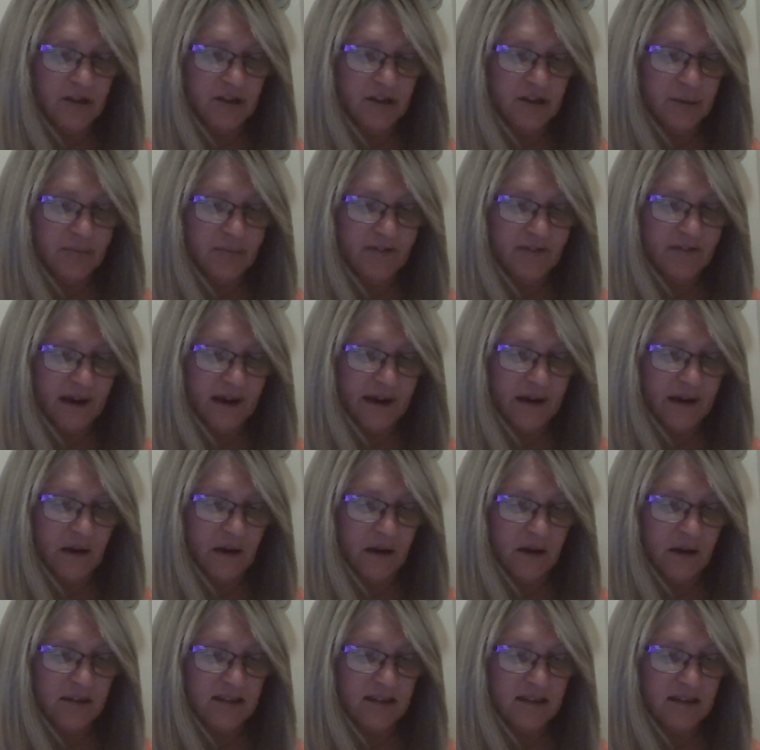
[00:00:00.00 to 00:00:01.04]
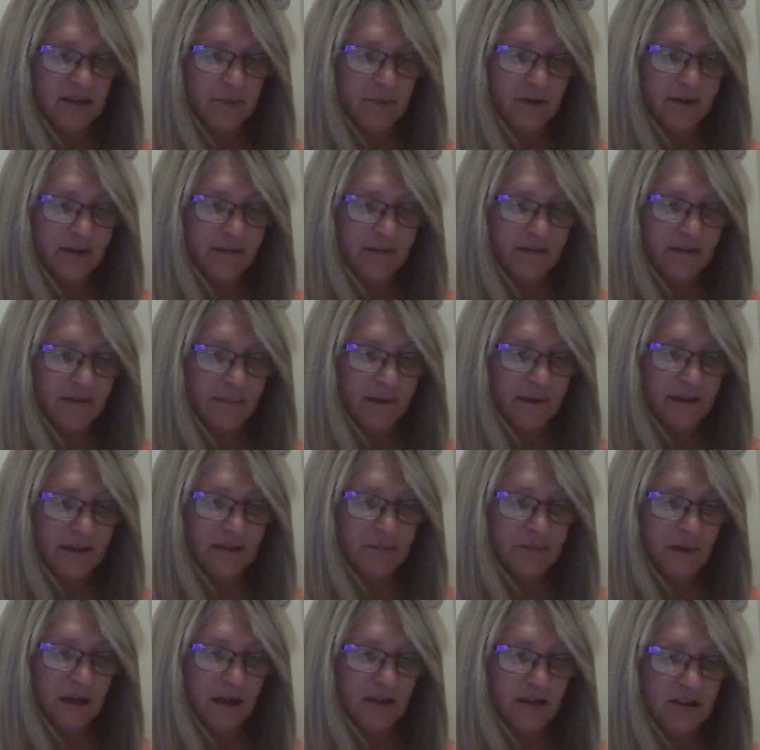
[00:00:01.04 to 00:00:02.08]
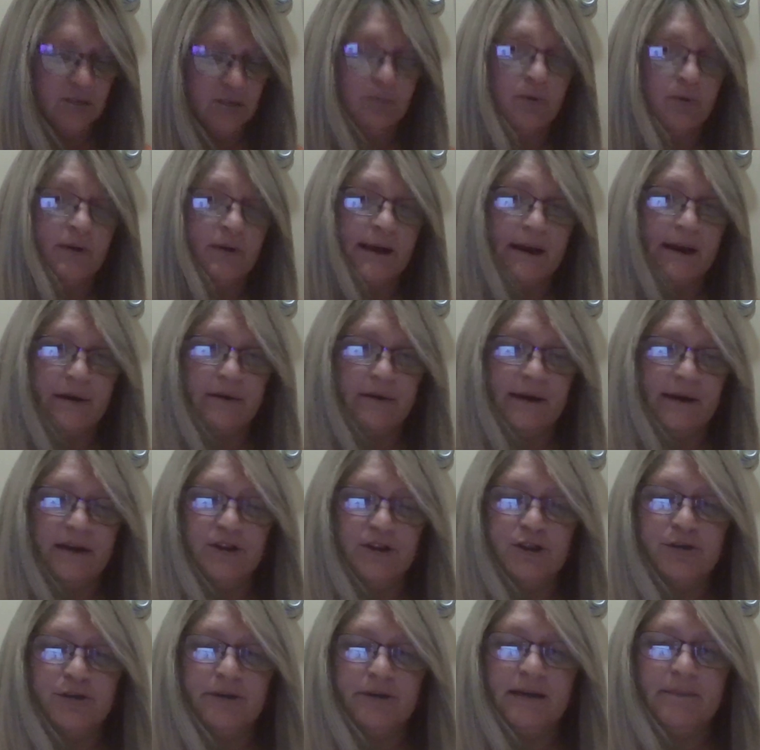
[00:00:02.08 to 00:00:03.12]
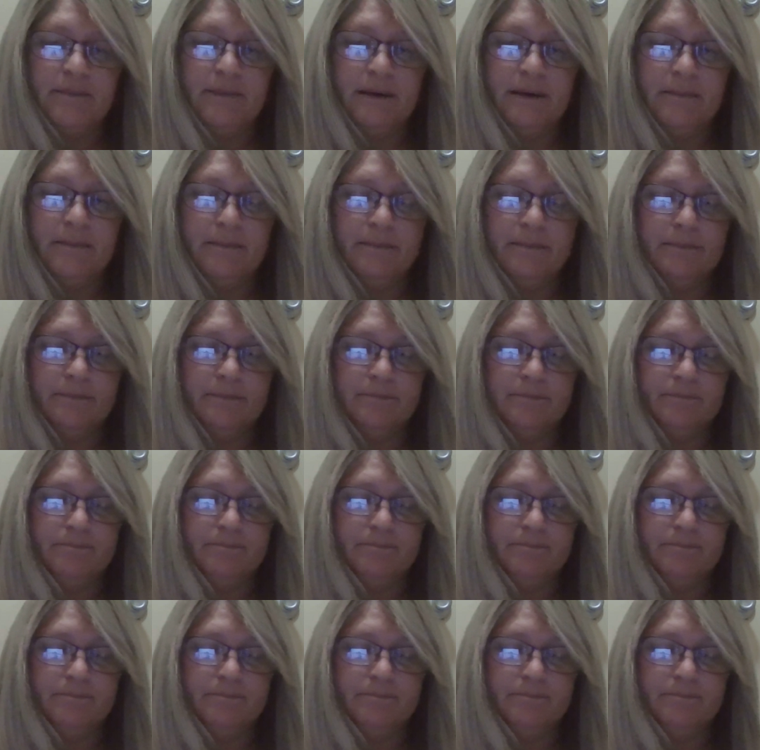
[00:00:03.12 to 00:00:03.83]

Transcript: to provide Huxley with the best possible care and treatment.